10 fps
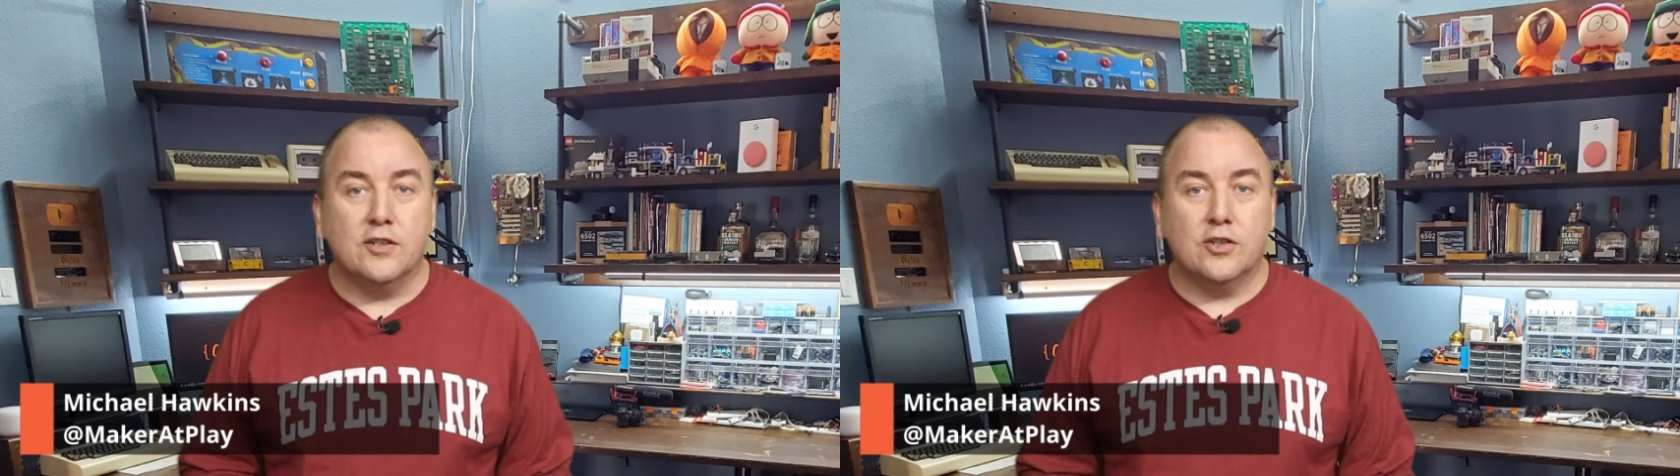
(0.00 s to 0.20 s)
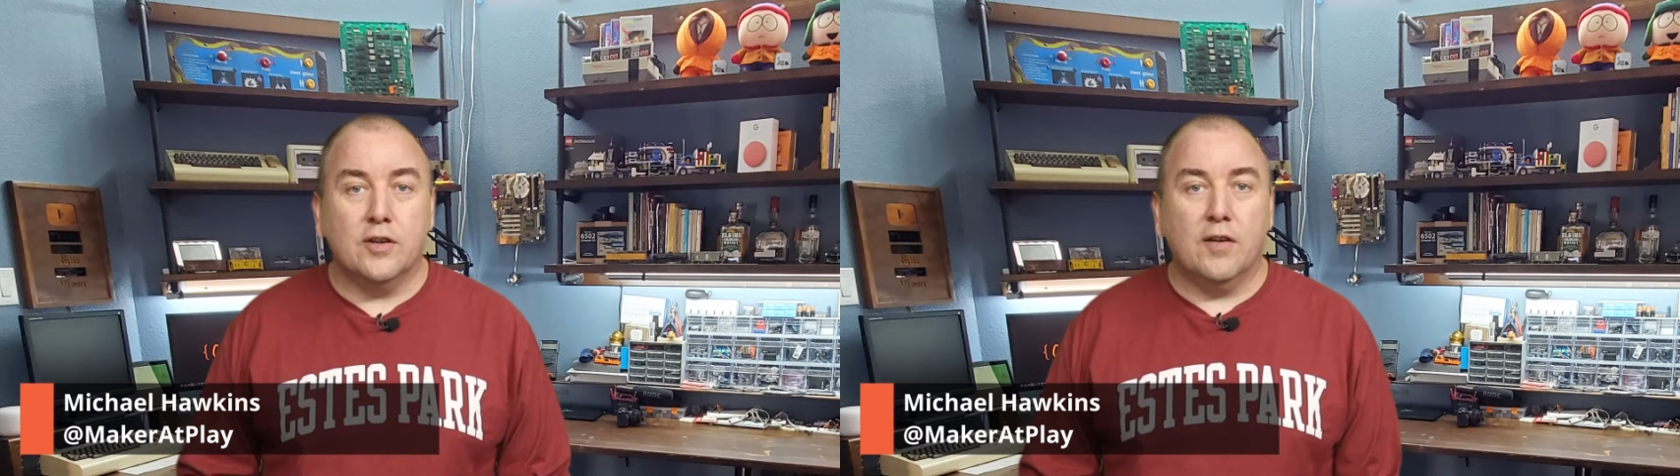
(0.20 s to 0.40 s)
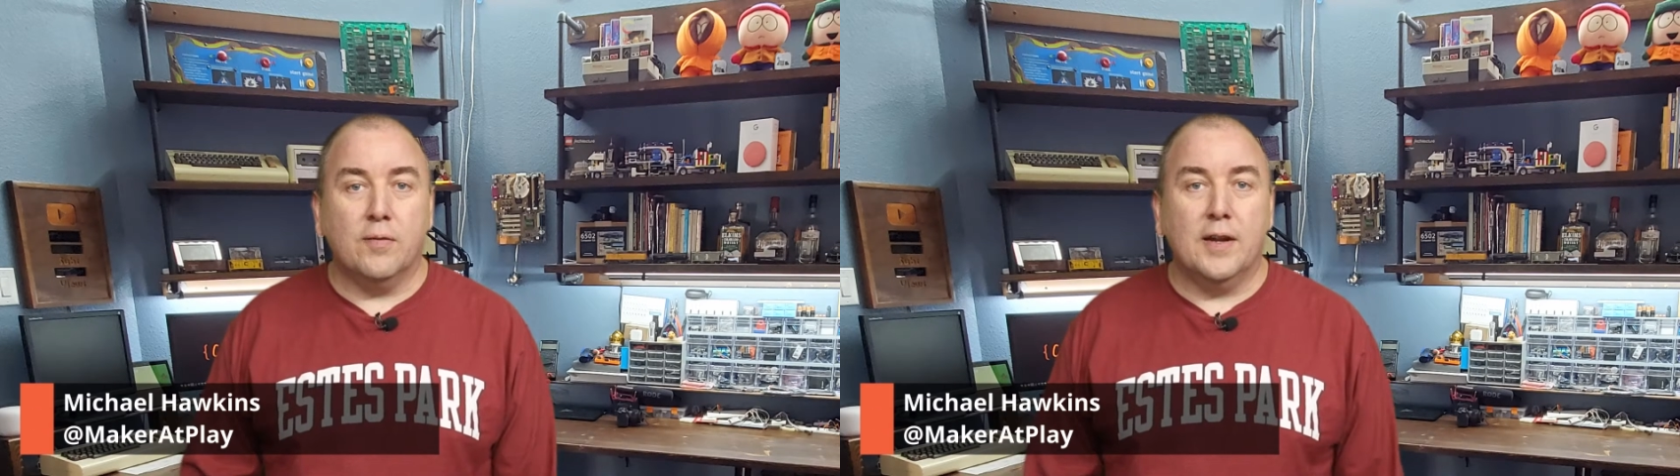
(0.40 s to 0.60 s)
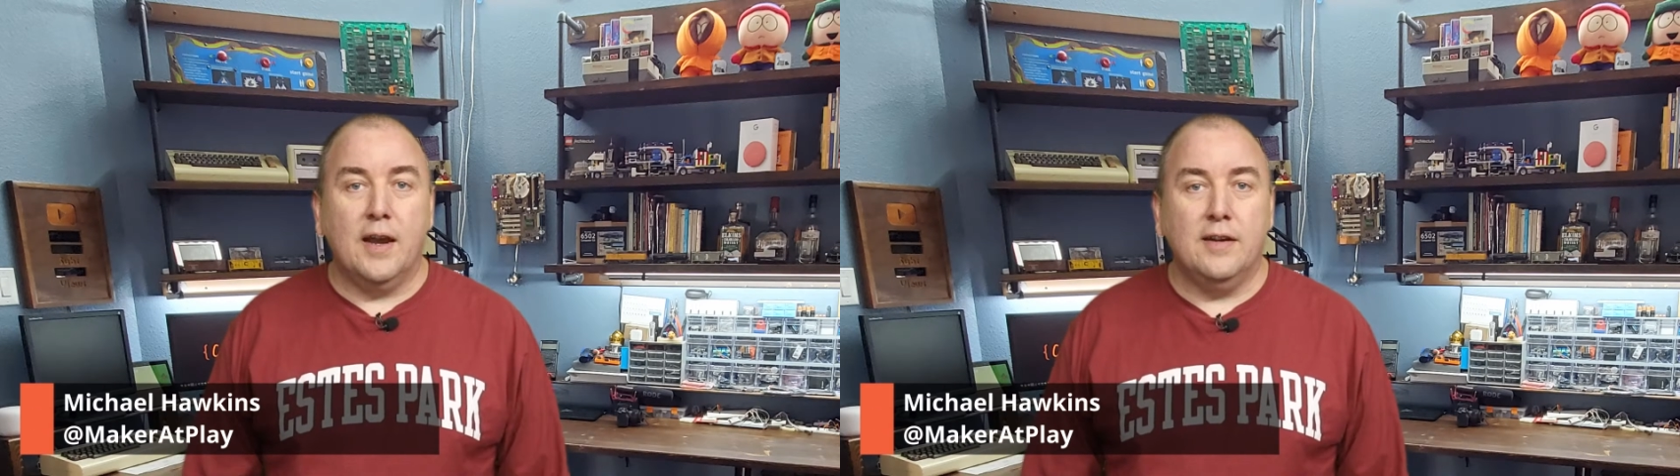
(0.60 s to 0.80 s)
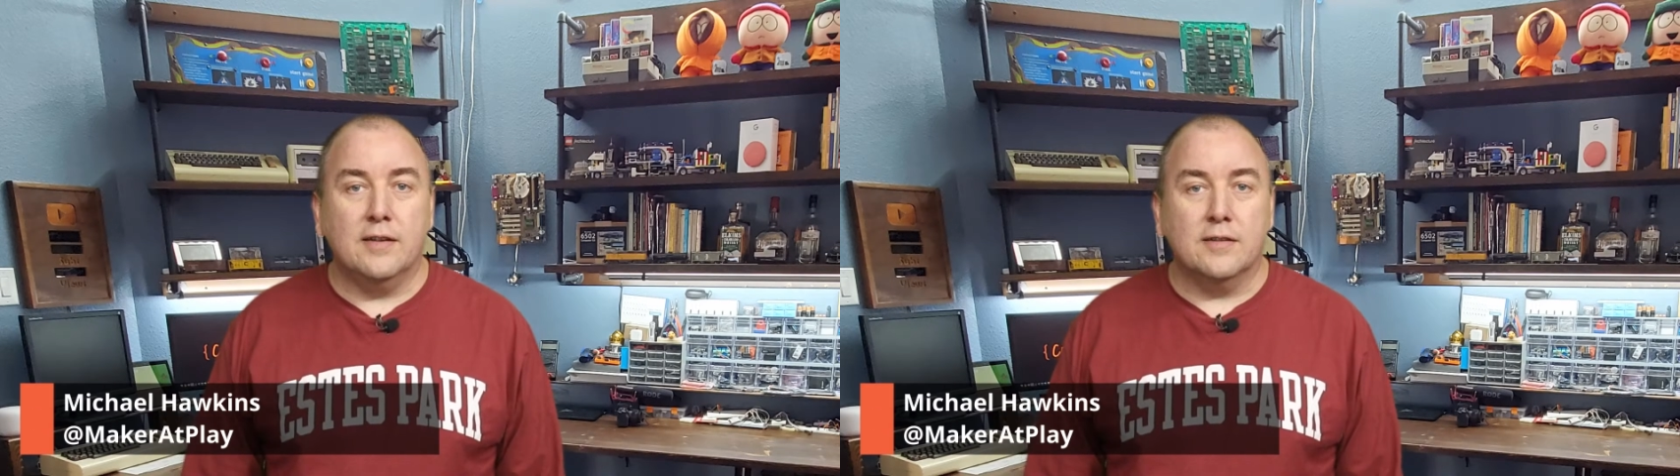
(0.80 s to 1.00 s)
that you still have from the
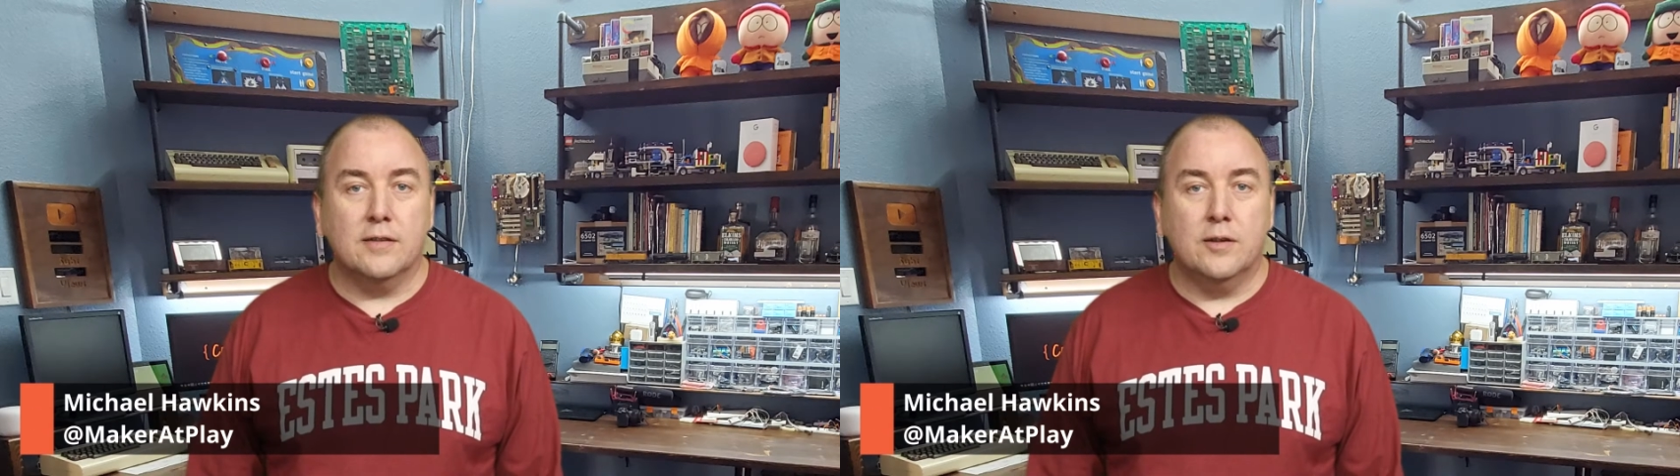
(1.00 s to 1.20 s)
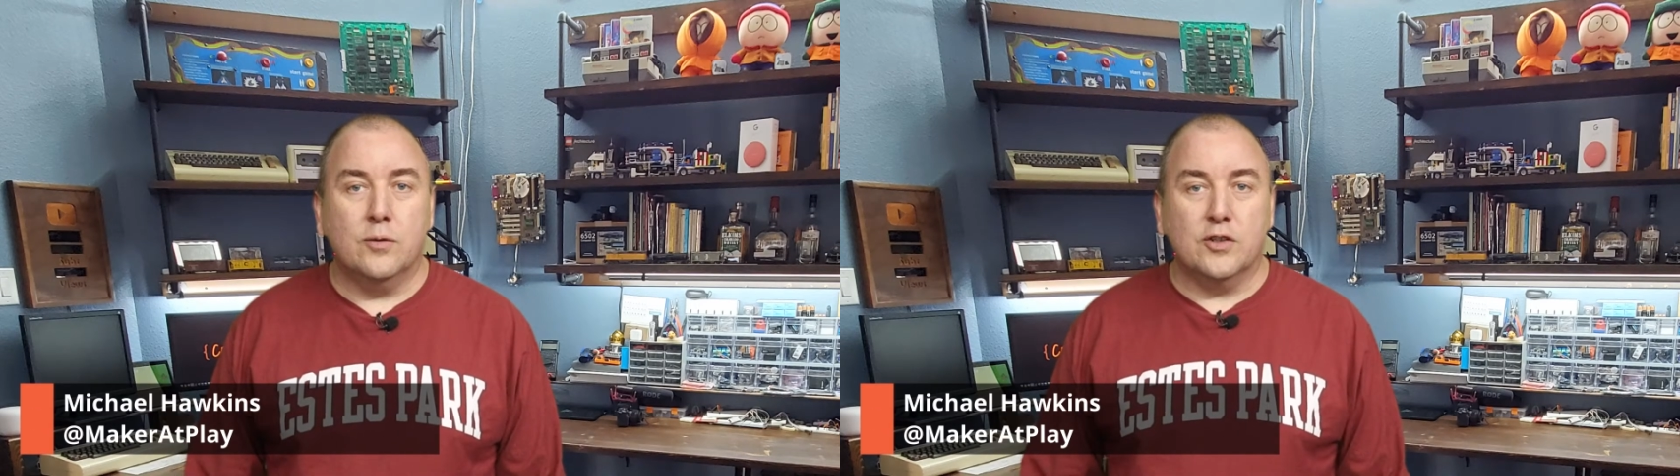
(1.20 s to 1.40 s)
90s?